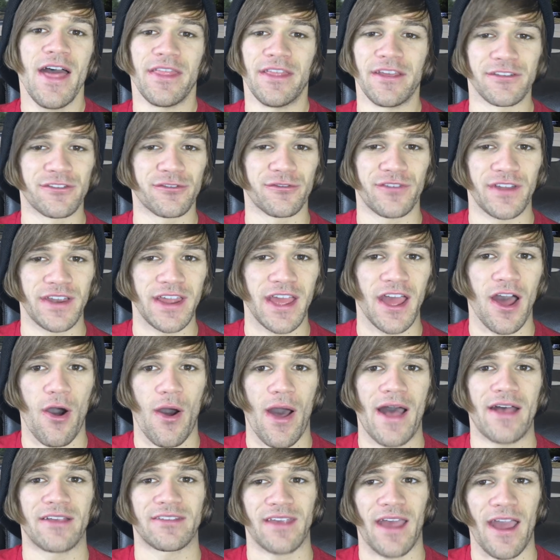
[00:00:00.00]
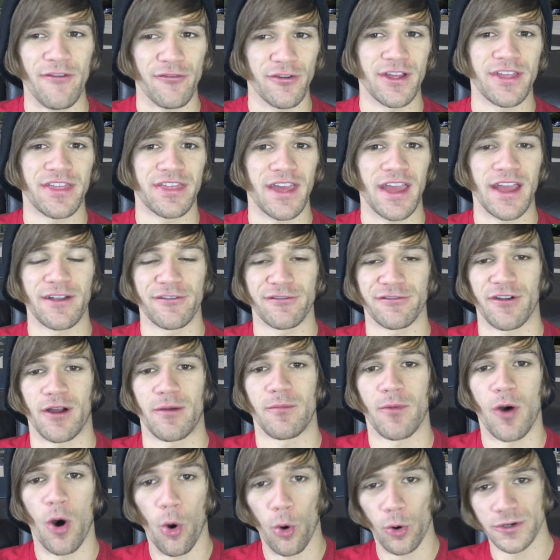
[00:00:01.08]
This video has everything
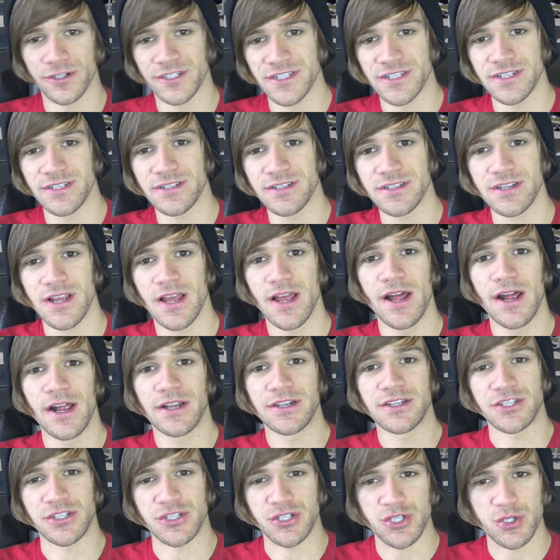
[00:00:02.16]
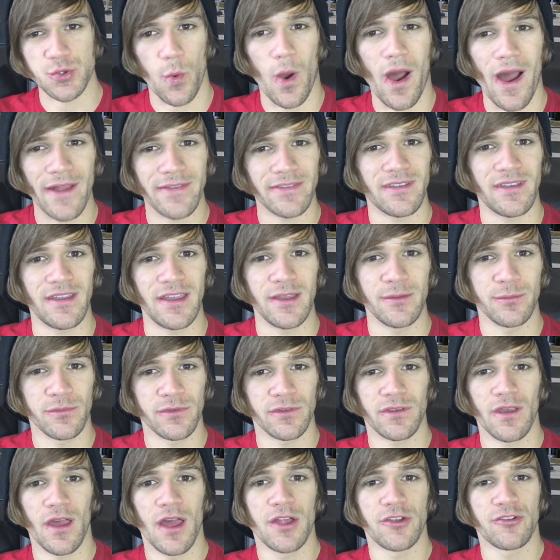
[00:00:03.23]
from horses to SWAT
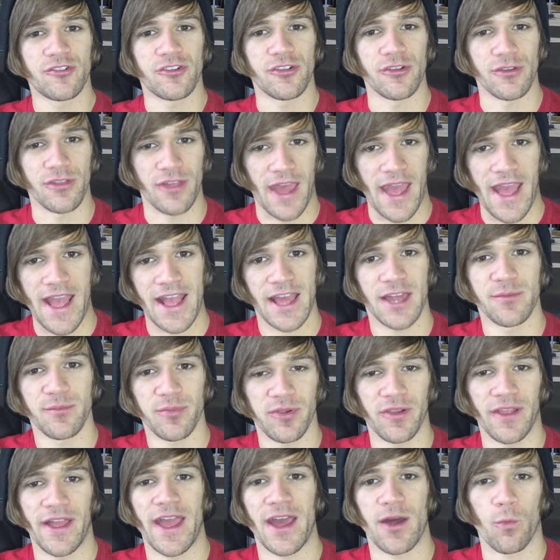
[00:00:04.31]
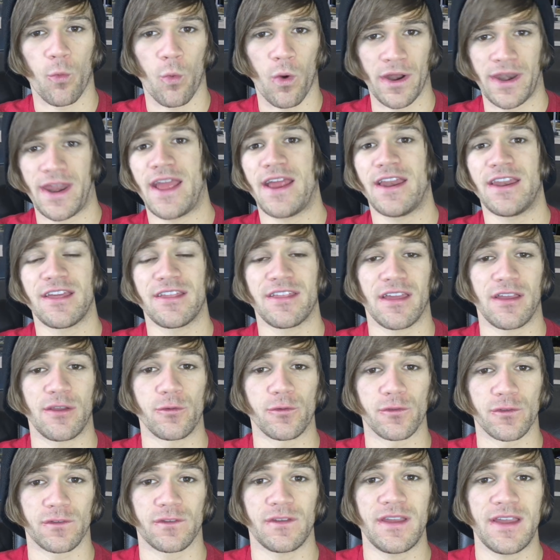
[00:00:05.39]
teams to the hand plant 180 that you
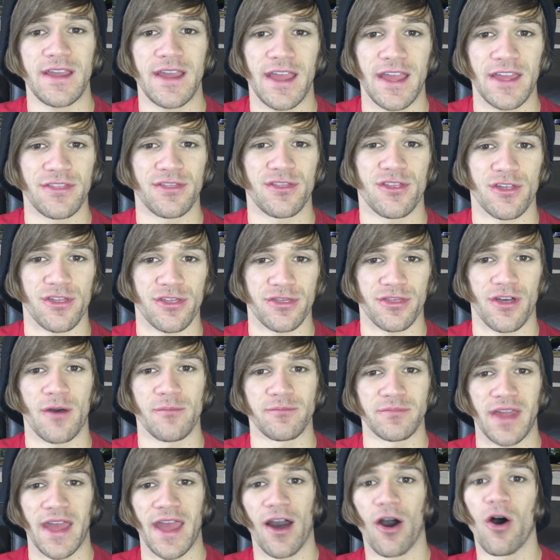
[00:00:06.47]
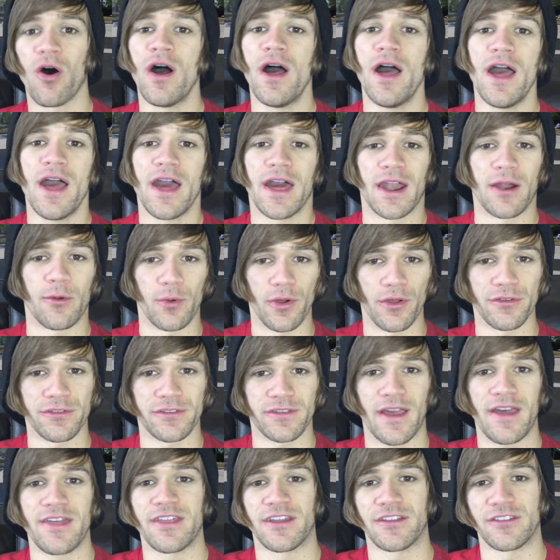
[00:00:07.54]
see in the thumbnail. And I will
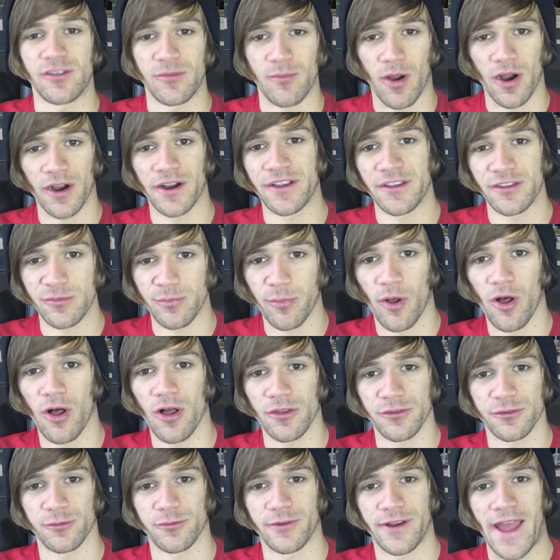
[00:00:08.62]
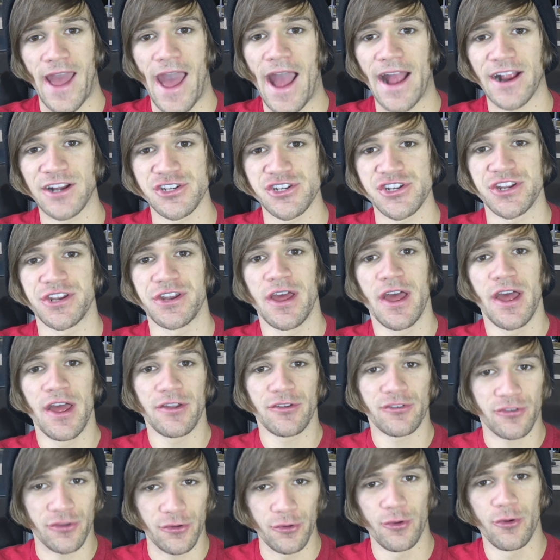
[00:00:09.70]
say that DeMarcus Paul's reaction
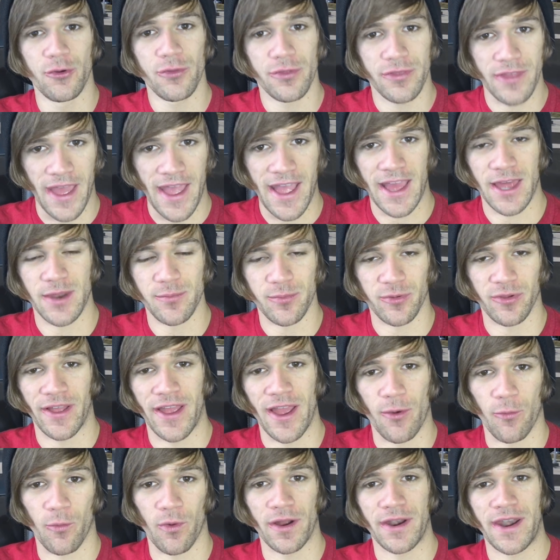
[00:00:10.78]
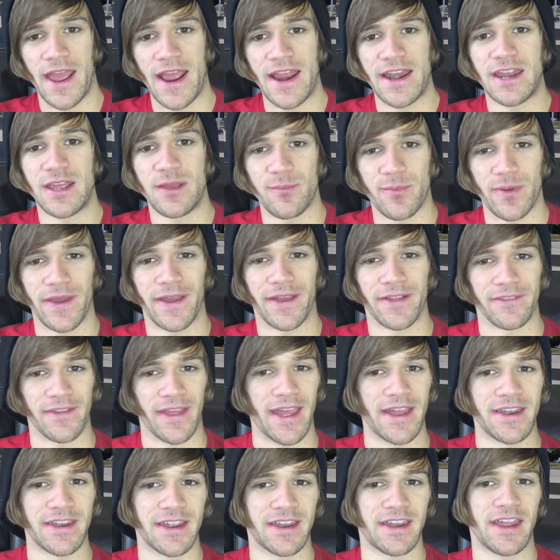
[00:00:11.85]
to the hand plant 180 being
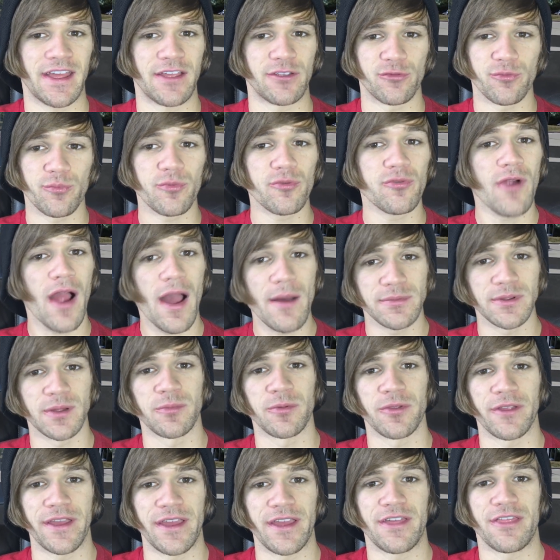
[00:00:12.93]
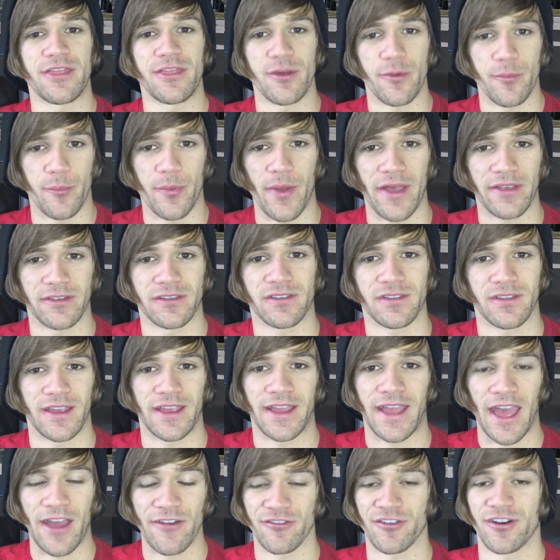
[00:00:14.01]
landed is probably the best
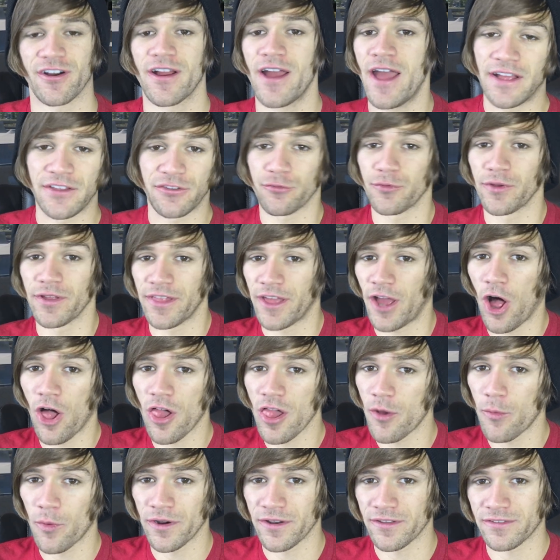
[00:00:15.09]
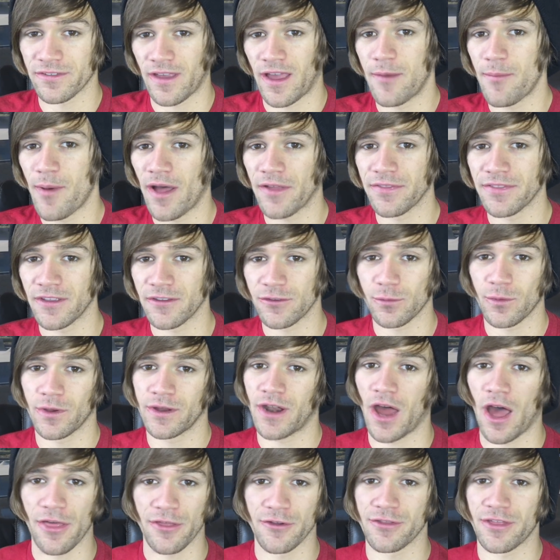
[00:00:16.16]
thing ever. That's really all I want to say about this
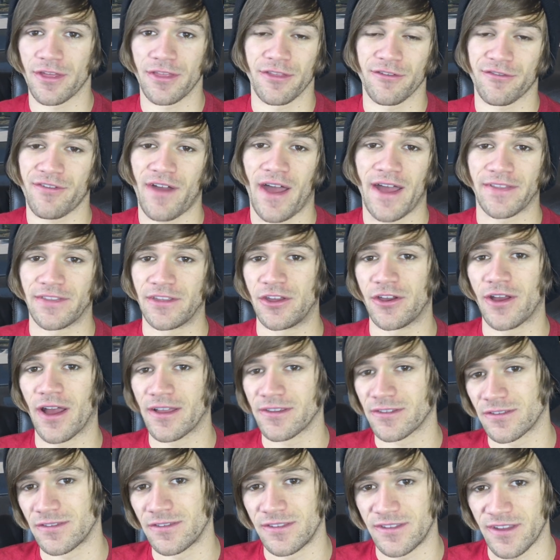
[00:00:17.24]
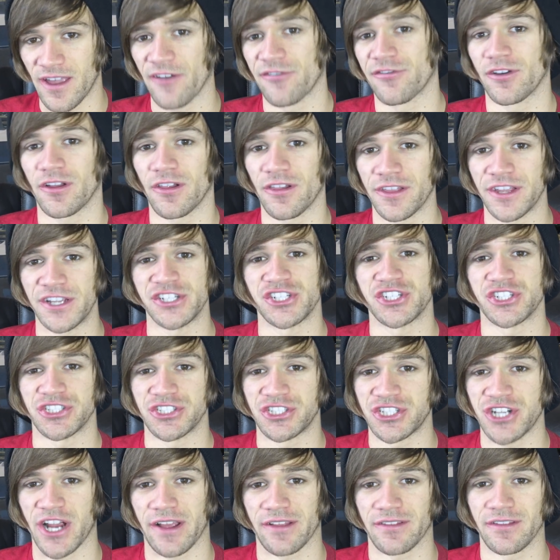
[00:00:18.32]
one other than the fact that you guys definitely
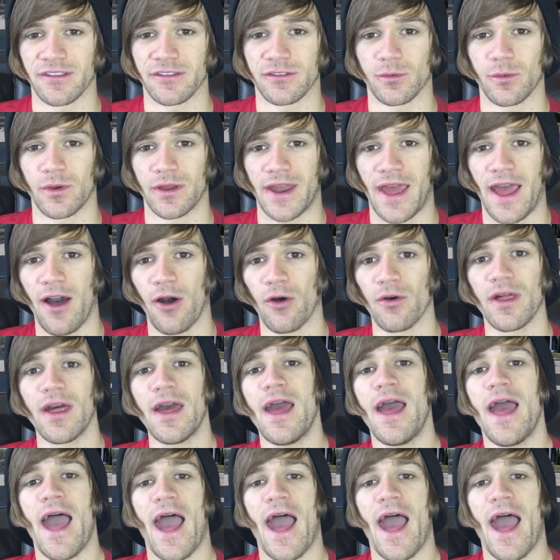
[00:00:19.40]
should check this one out.